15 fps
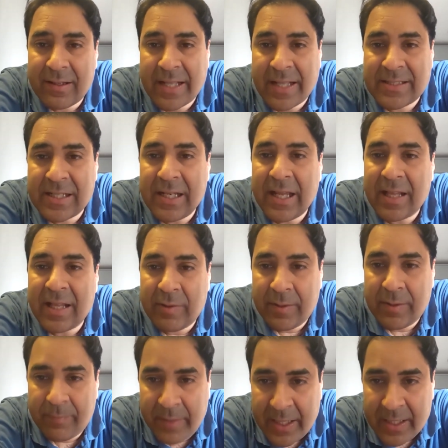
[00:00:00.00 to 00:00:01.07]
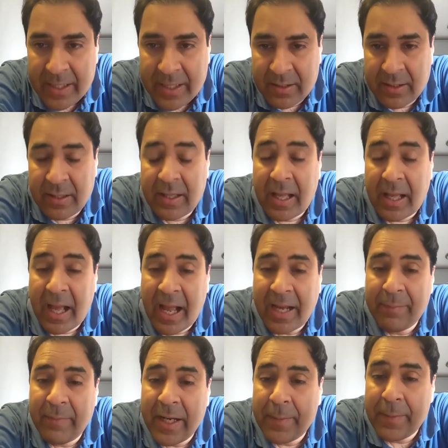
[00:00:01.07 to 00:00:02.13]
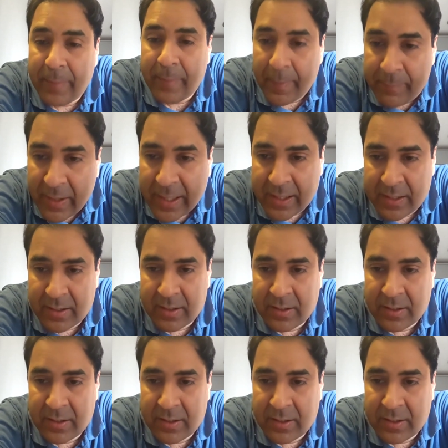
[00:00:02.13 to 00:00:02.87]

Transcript: HLA has been made and made public,